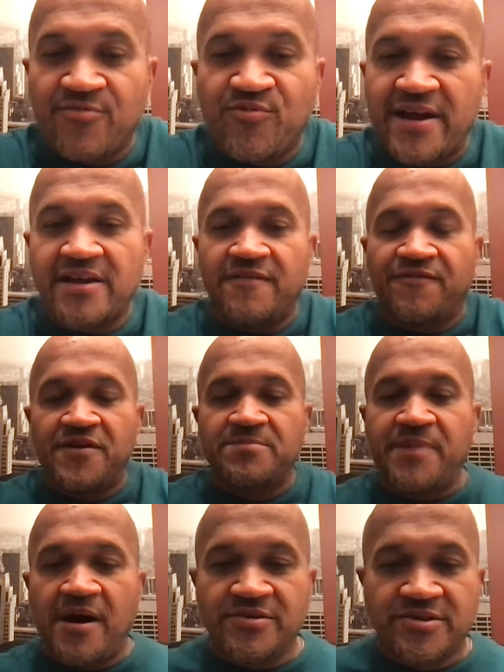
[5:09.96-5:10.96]
regular
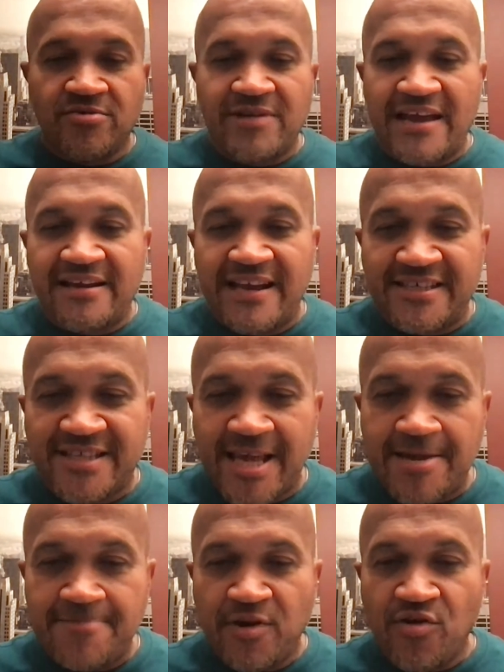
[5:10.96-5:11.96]
football. So, like, let's
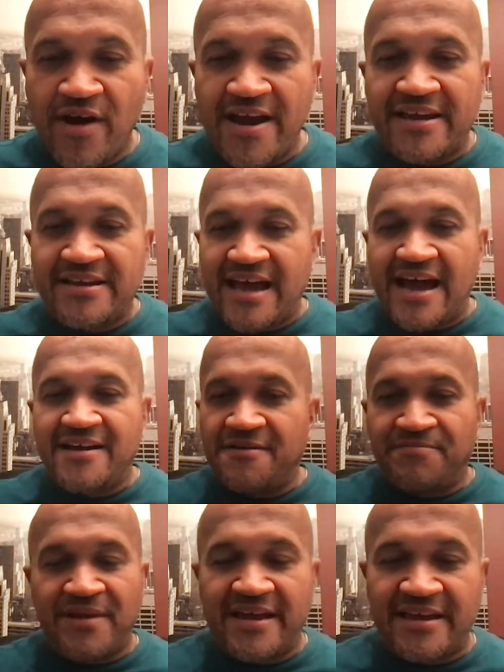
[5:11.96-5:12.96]
say Greg and I are
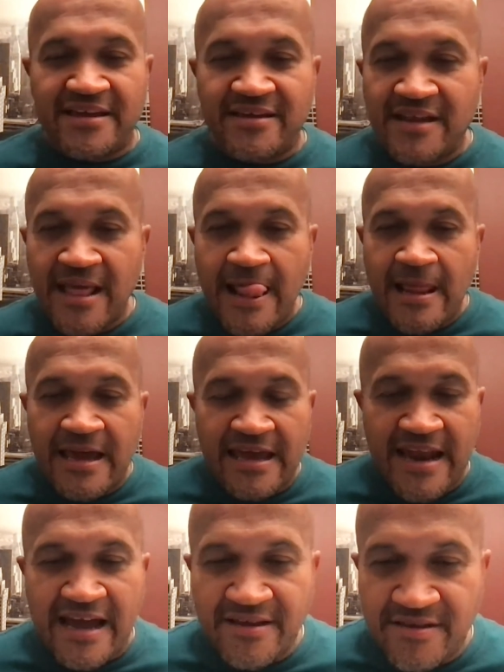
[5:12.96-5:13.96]
playing, and
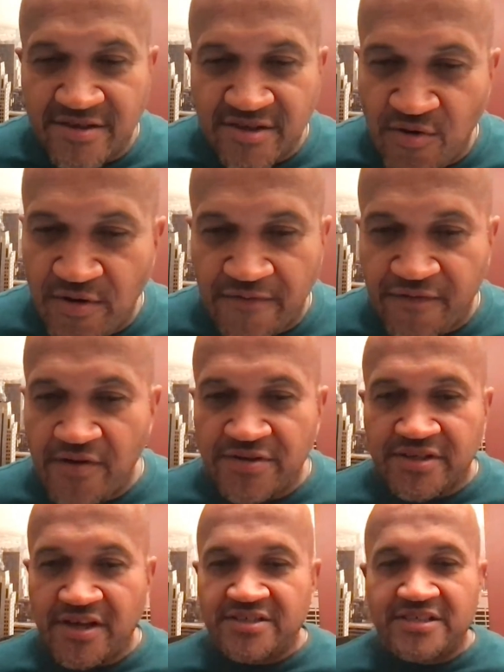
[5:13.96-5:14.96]
I score the first
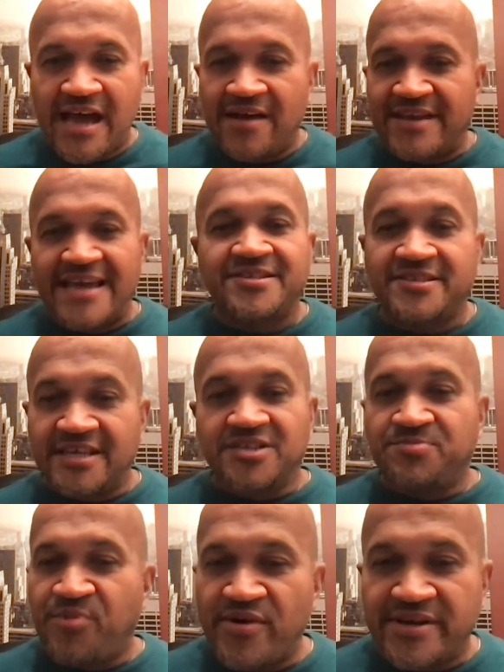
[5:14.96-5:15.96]
touchdown. That's 6
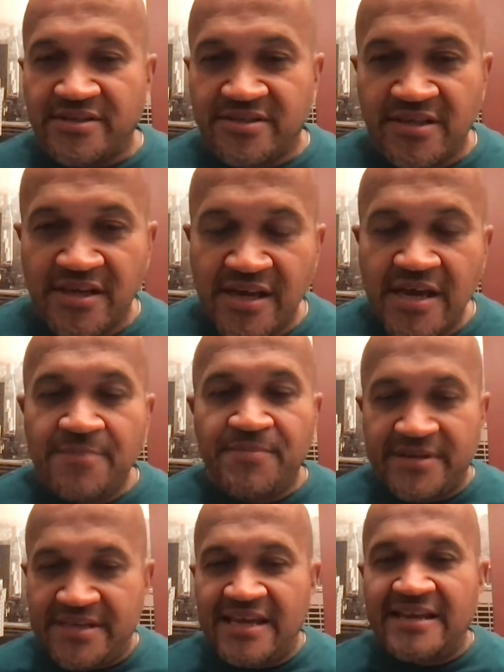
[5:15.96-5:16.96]
points.
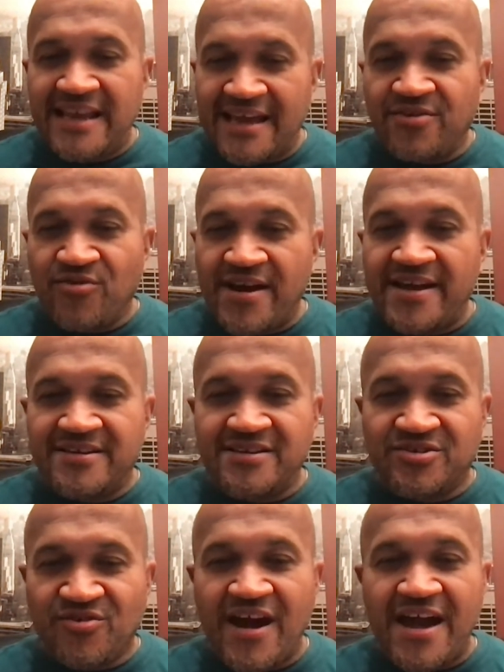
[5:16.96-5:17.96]
But then, like Greg
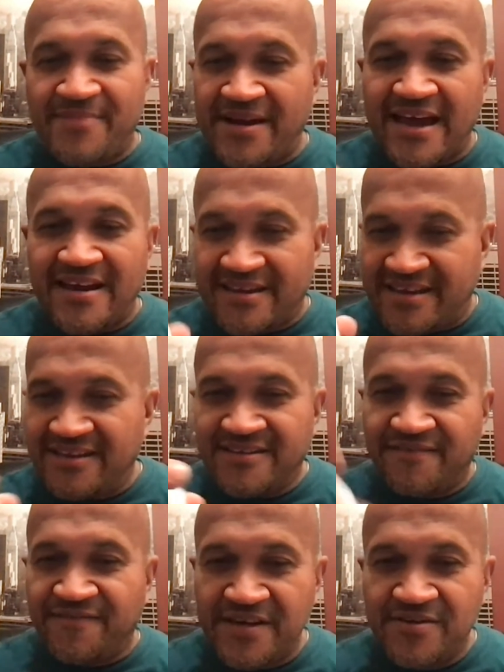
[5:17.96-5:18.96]
described, I got to kick the
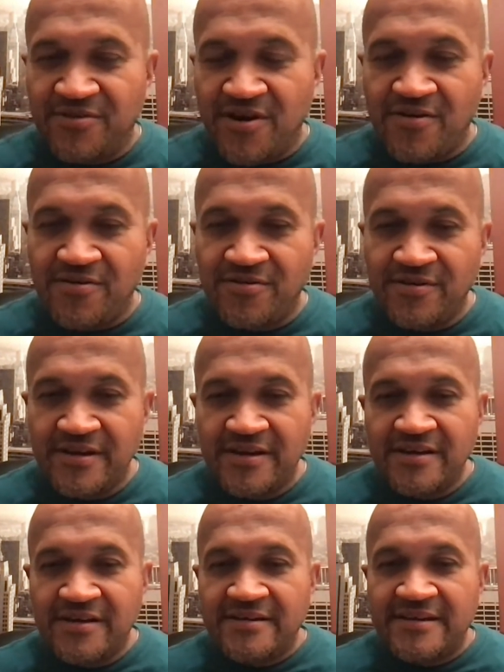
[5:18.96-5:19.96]
field goal,
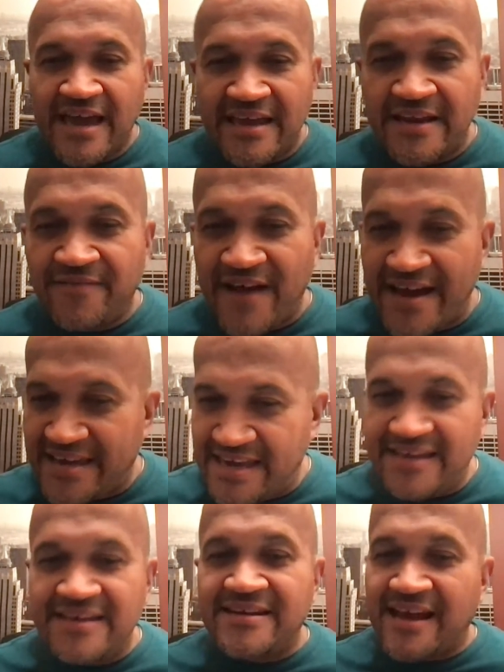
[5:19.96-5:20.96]
and if I
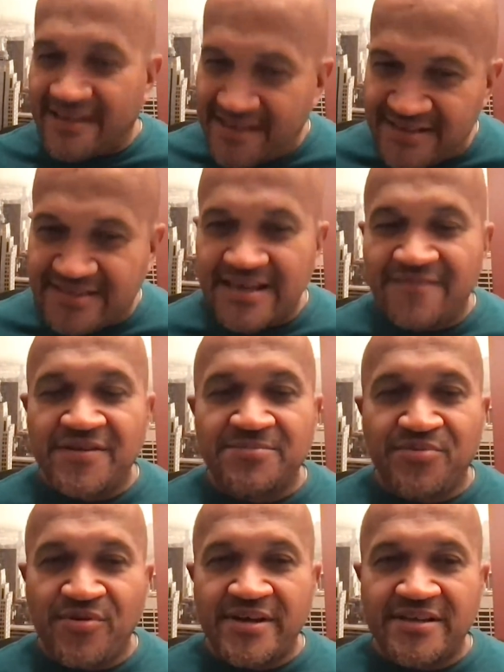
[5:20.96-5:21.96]
hit it, I get 7
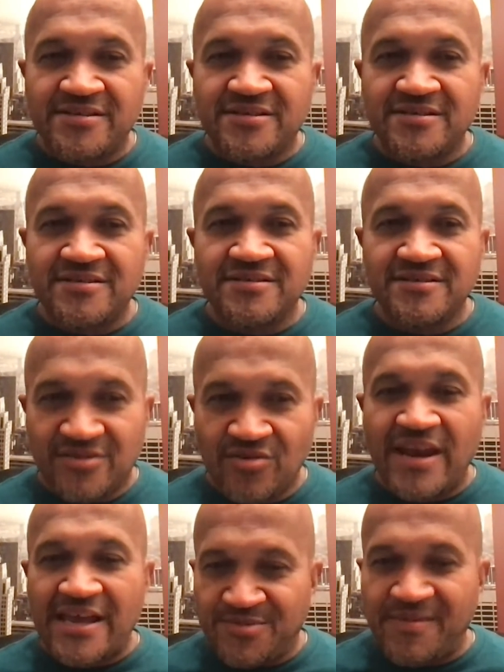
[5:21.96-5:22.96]
points. So
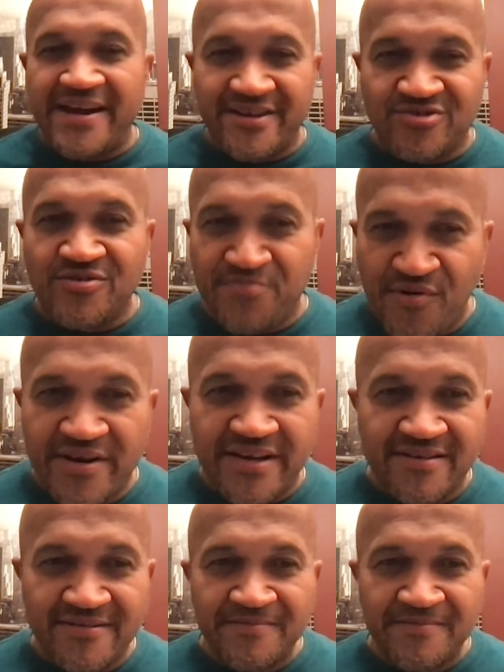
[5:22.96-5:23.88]
that's my extra point.